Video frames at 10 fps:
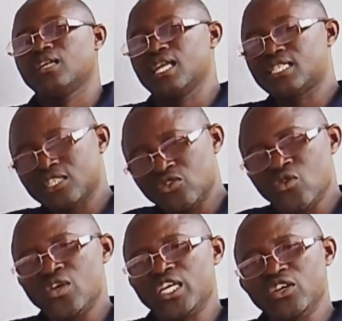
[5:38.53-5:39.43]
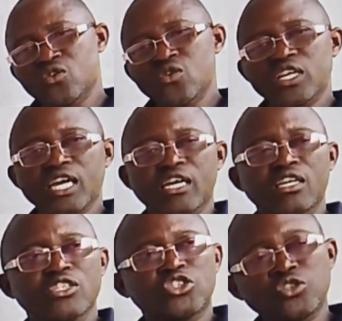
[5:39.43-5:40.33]
let it go in
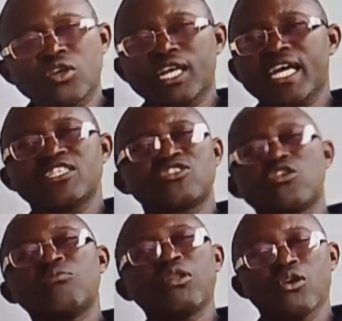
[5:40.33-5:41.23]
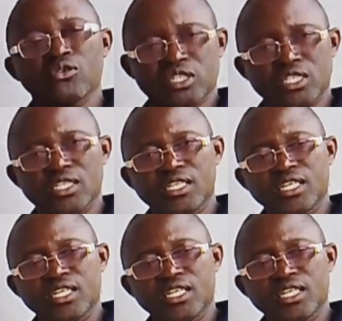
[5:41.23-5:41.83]
and ensure that it's not blocked.